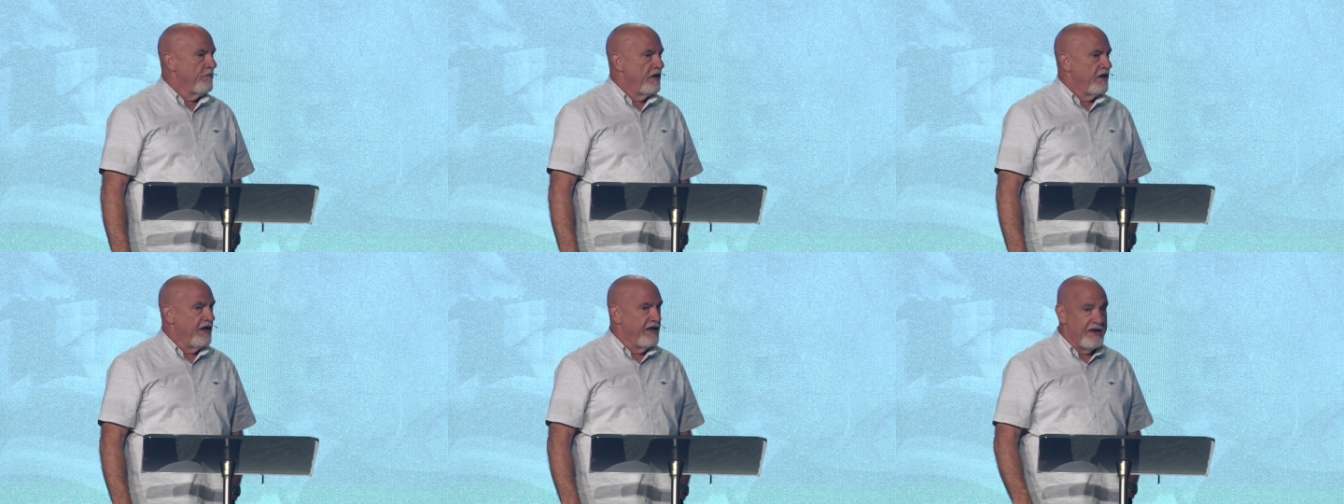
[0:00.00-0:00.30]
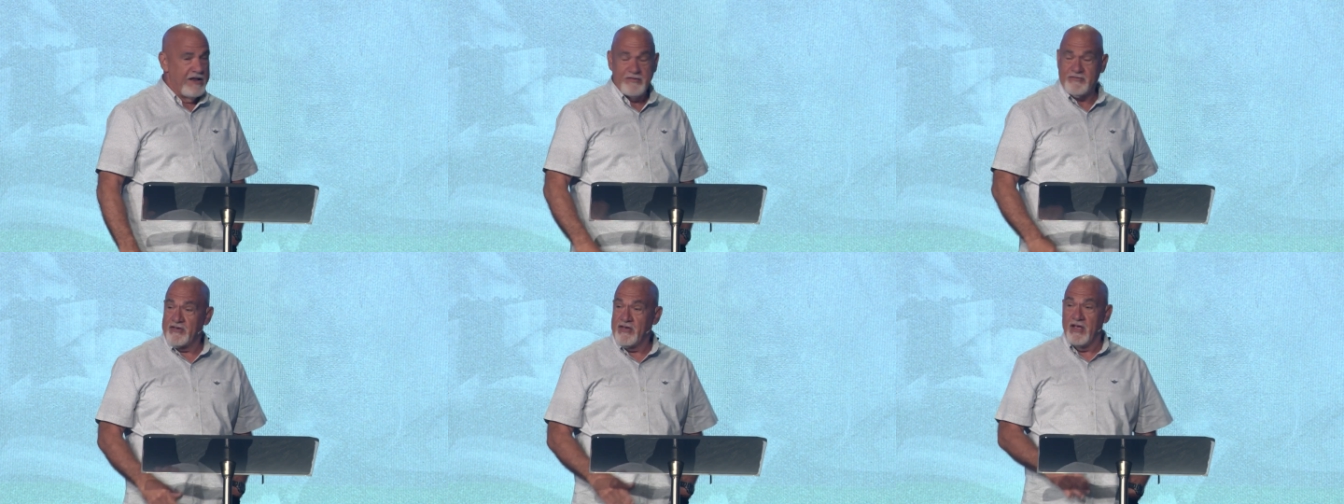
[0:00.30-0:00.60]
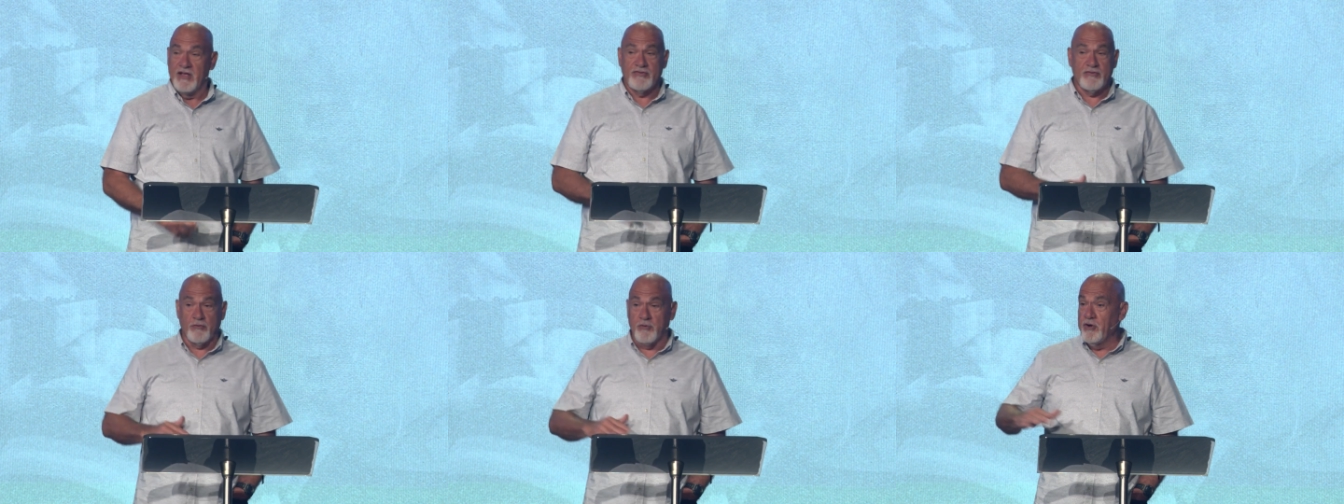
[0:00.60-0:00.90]
And it's,
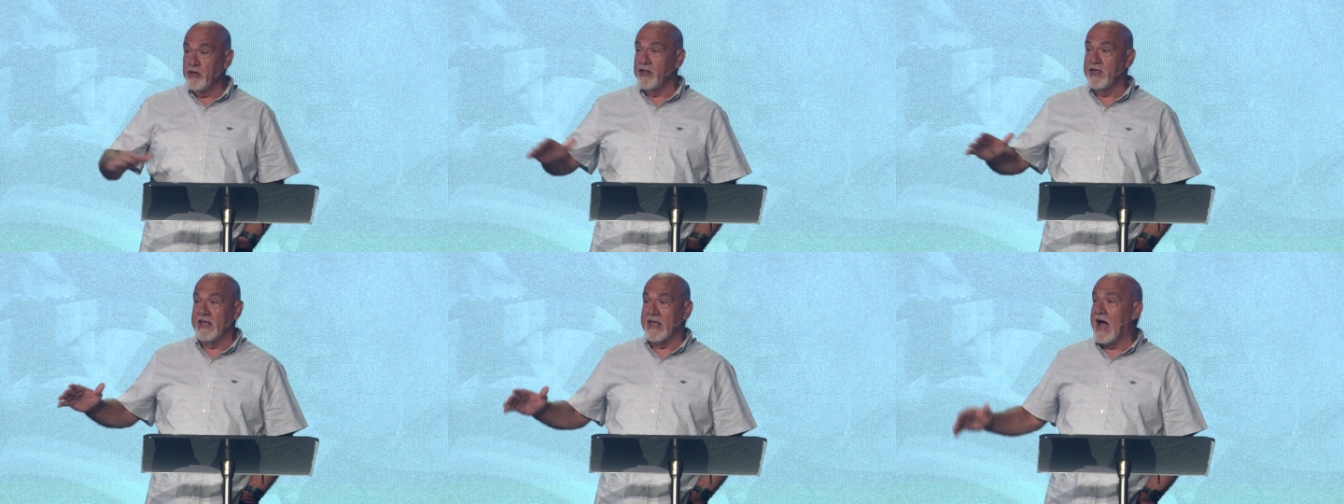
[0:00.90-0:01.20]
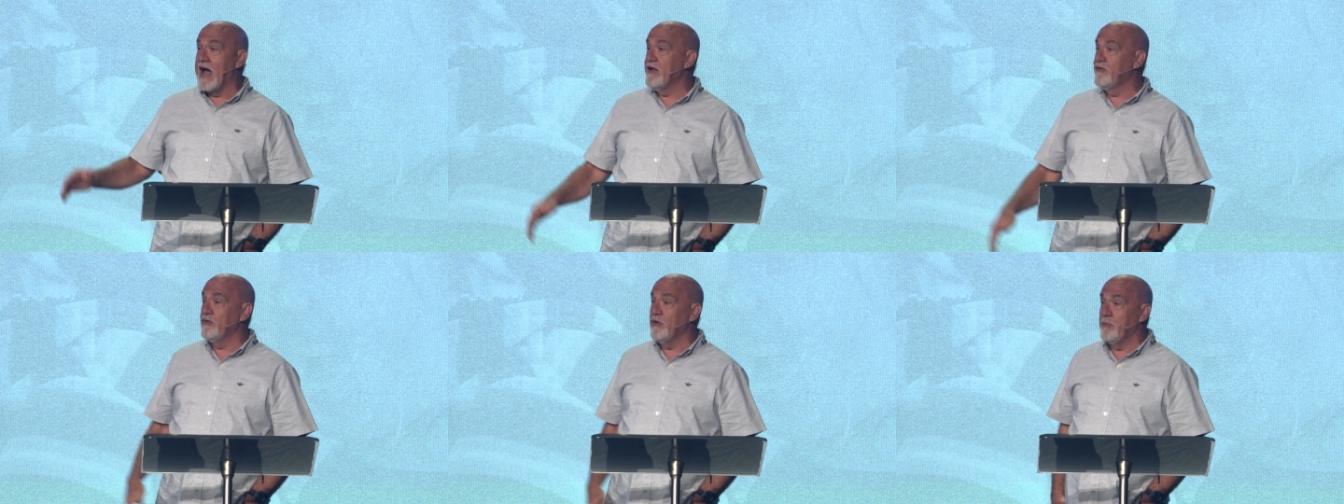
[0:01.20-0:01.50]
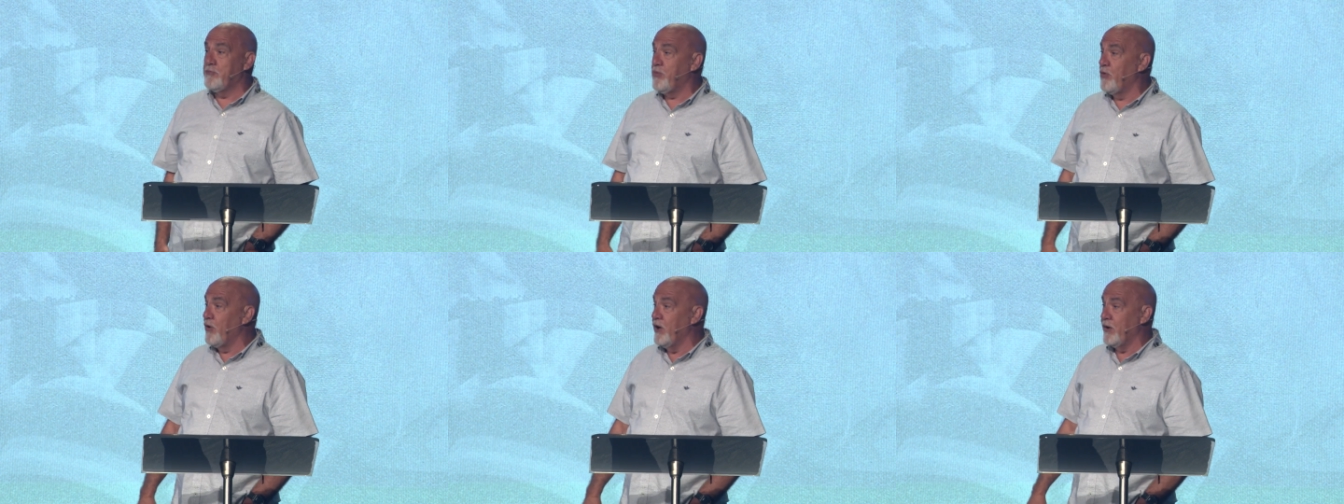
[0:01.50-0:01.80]
it's really gotten to a
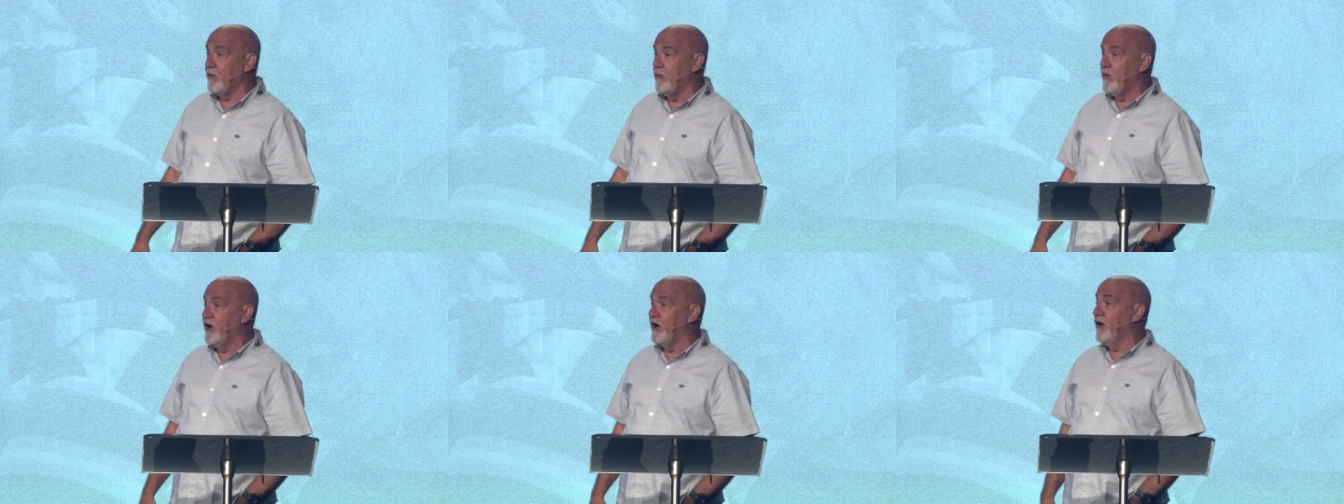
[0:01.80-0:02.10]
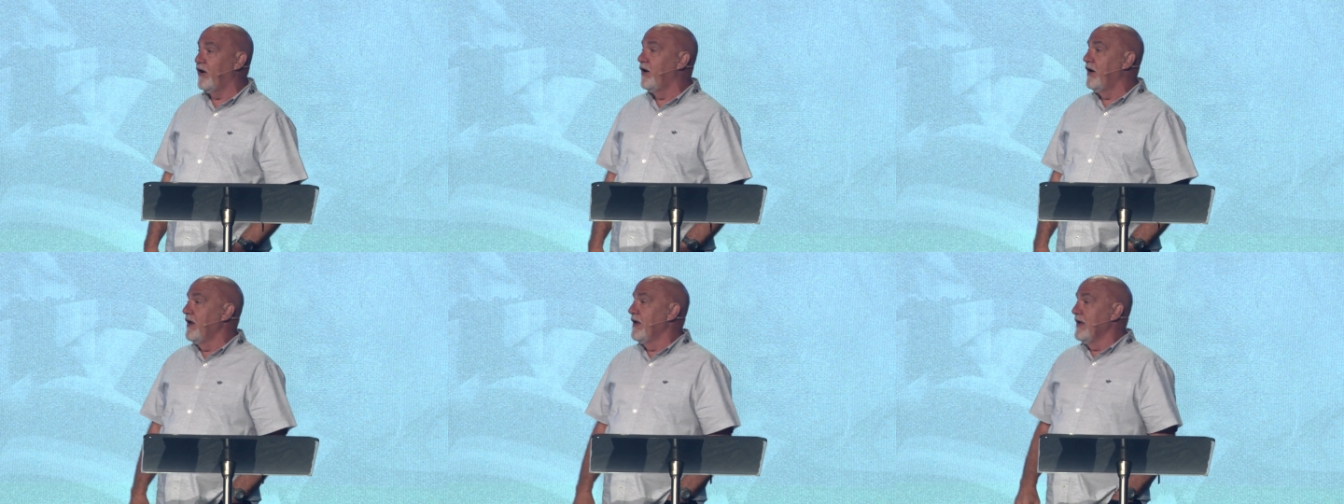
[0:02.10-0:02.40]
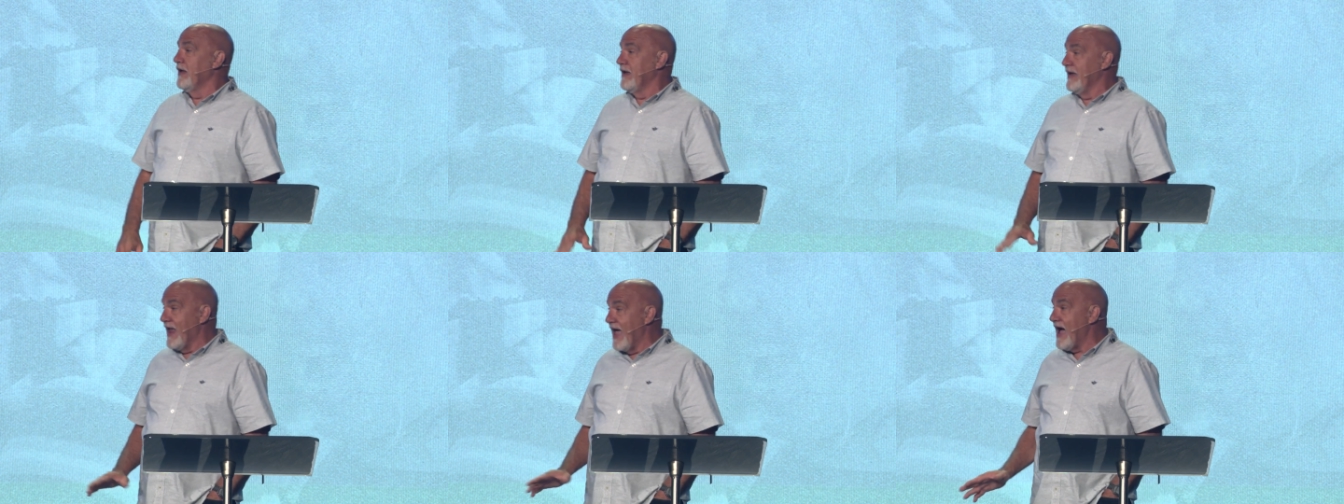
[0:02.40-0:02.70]
point where
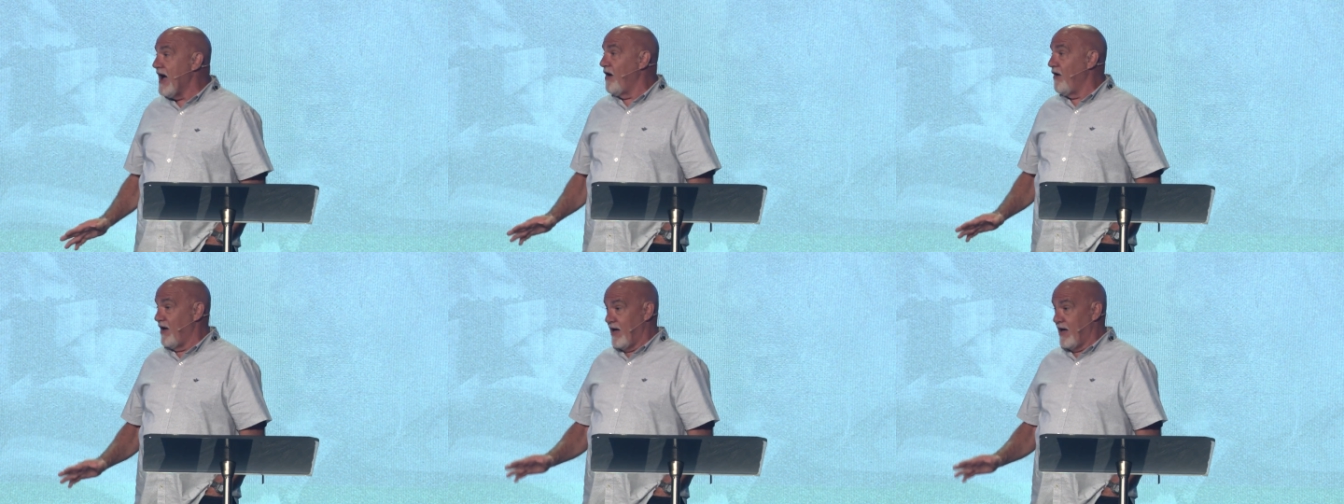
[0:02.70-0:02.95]
now,